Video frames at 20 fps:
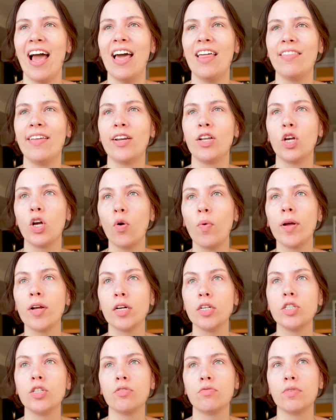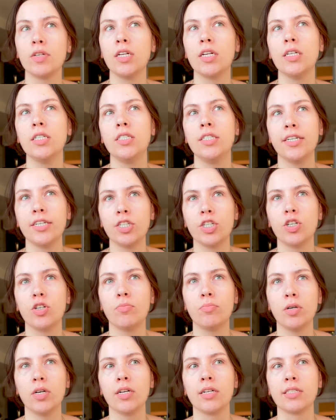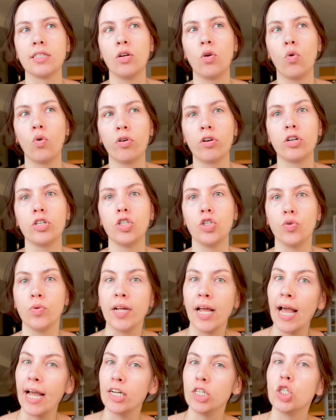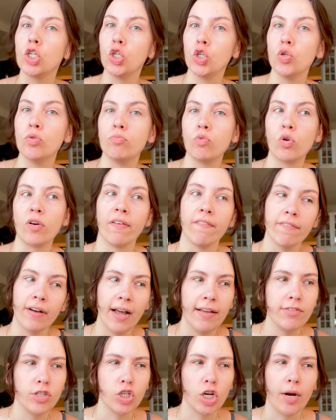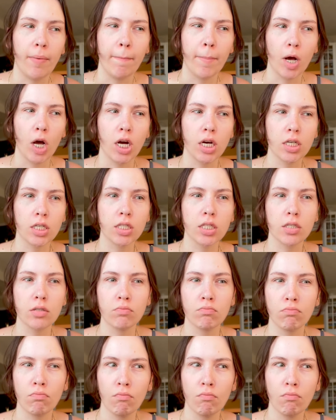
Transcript: and then going on to read additional books in order to get two more five-star books?